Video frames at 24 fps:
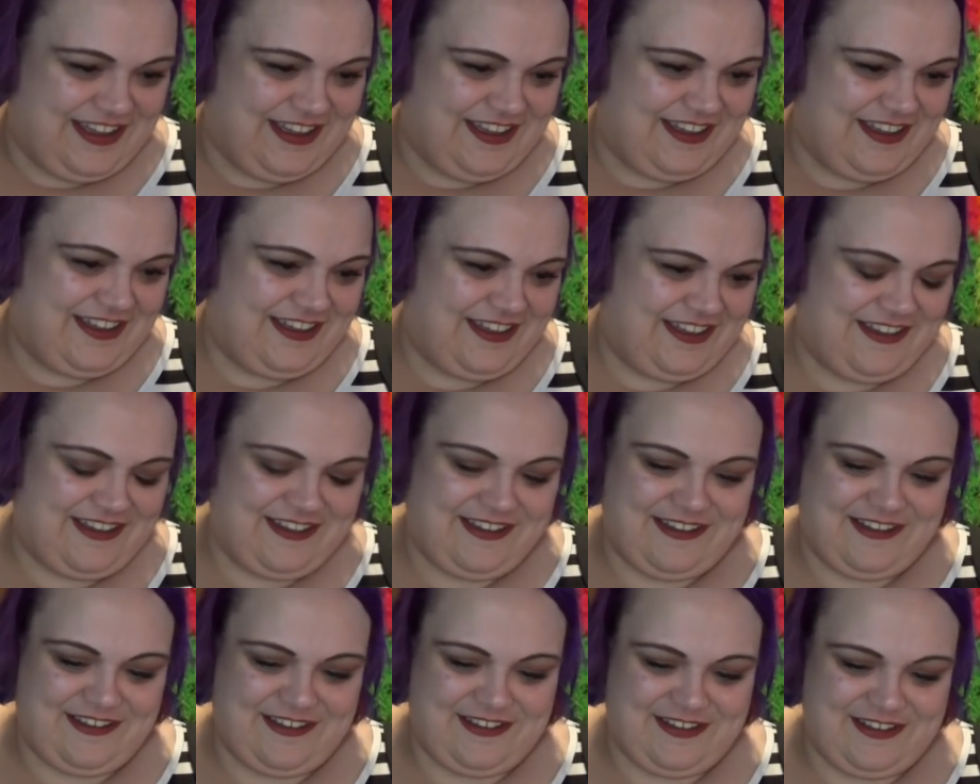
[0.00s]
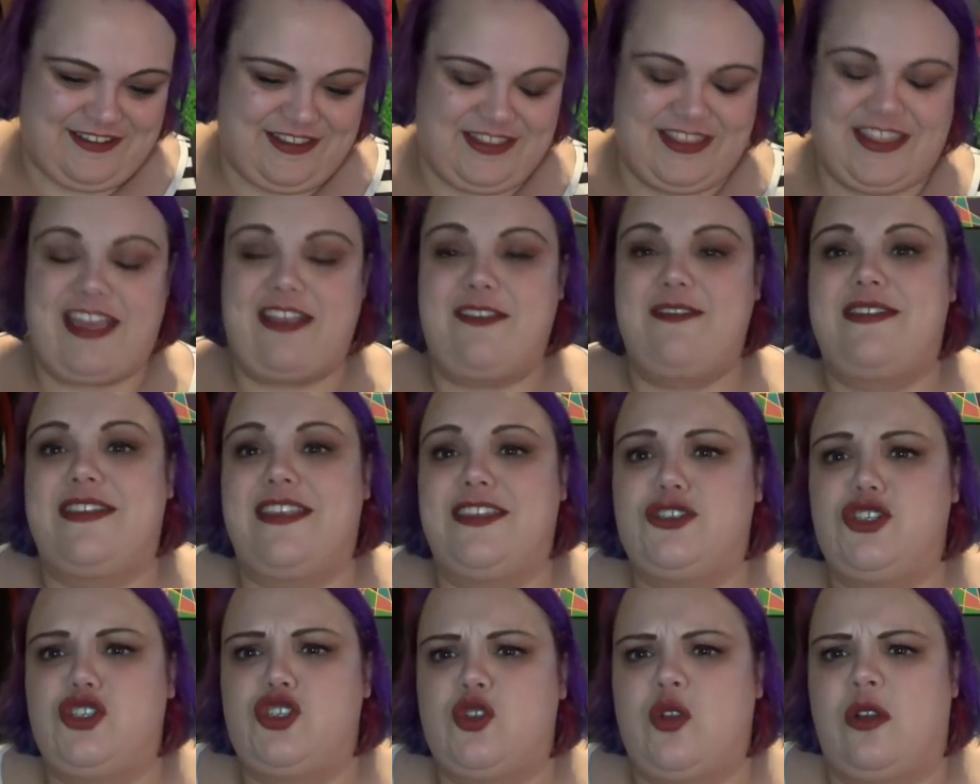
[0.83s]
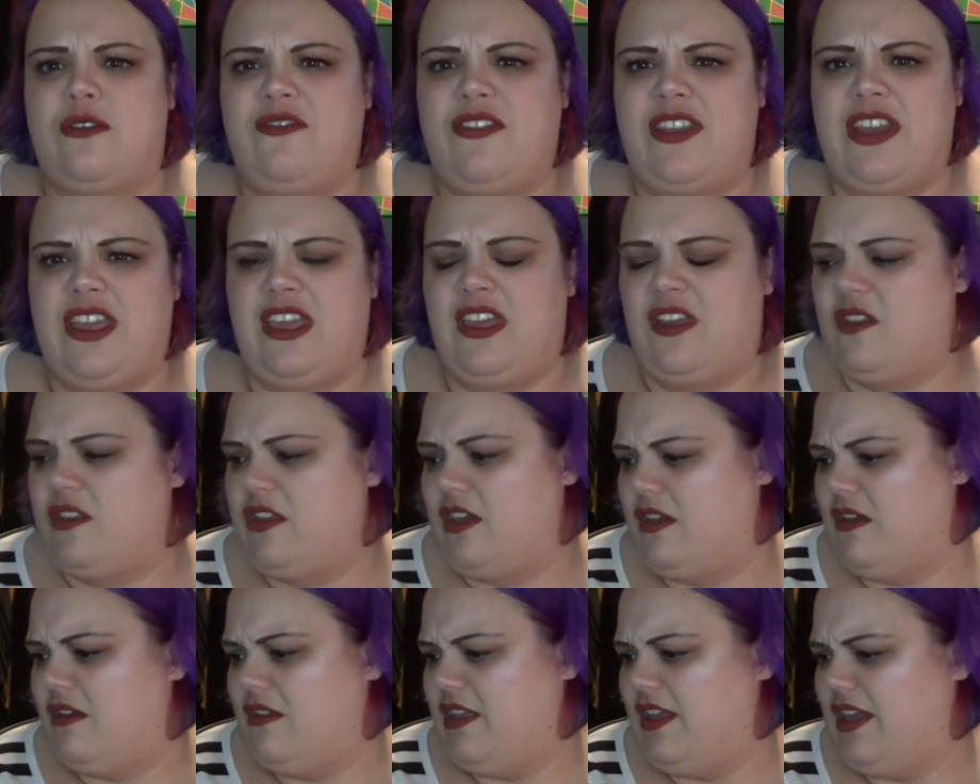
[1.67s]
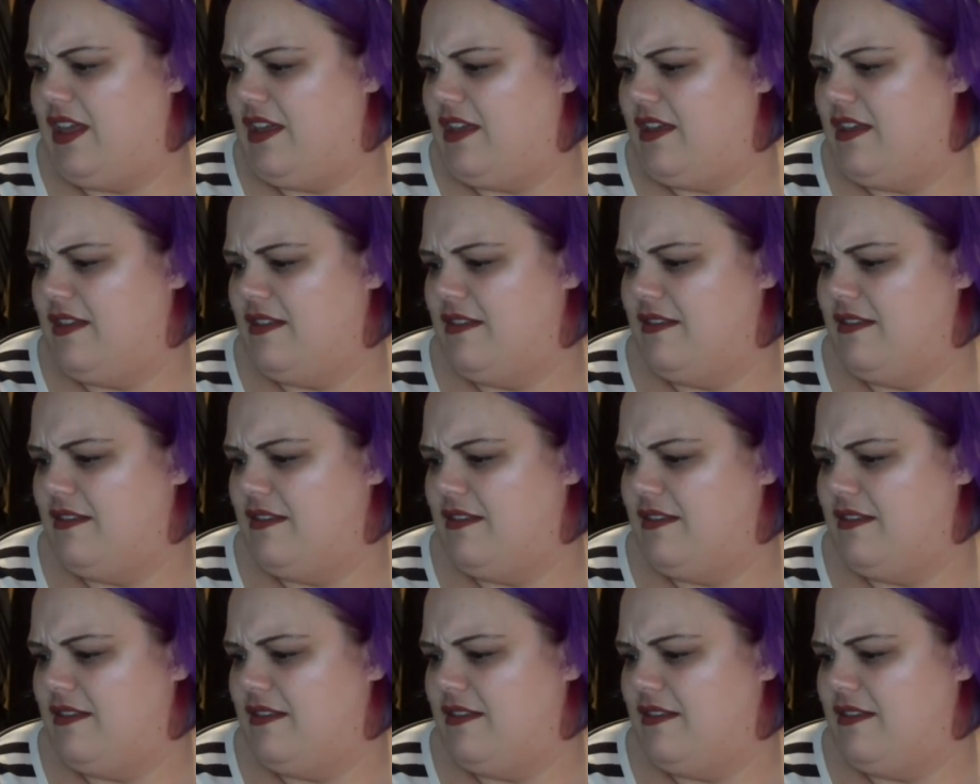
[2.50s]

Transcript: oh, that's such a short video though. Like